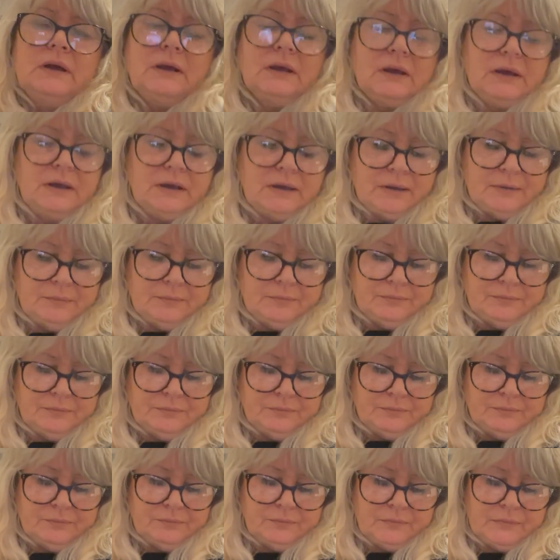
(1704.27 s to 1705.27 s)

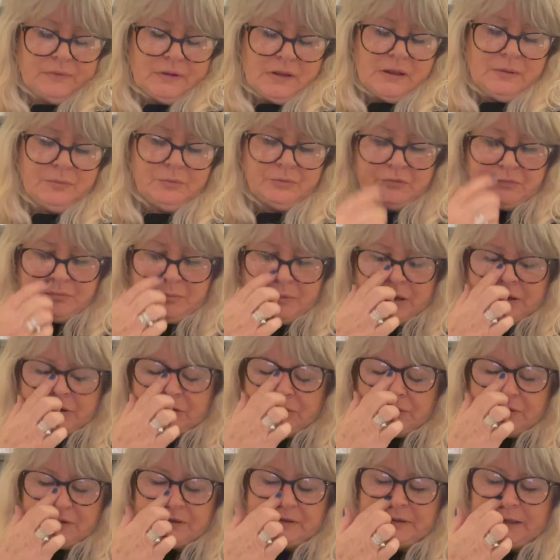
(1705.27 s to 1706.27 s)
He was
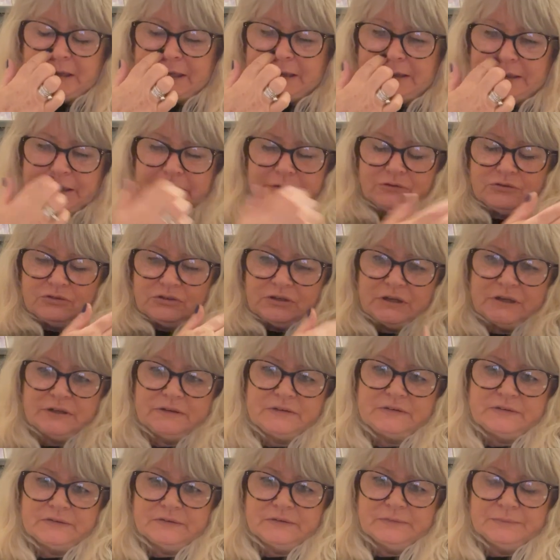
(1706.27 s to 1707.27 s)
measuring 10
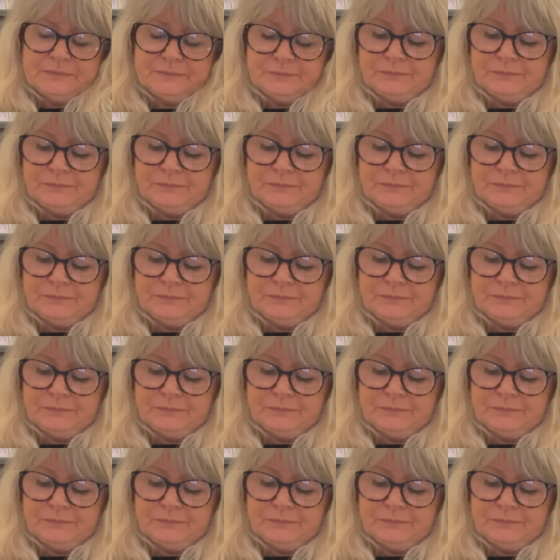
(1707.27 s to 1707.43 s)
inches